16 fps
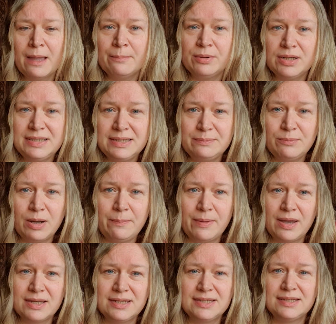But I did my
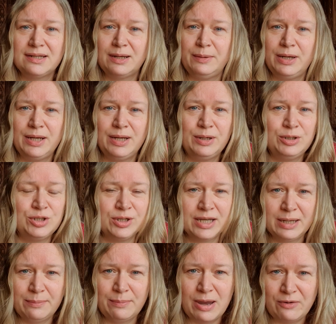best. I took
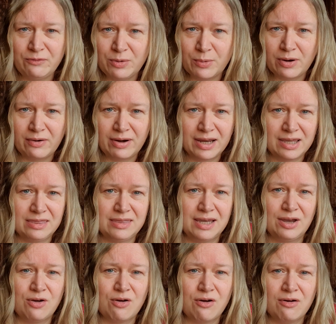him everywhere I could
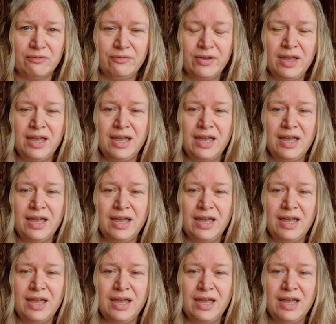think of,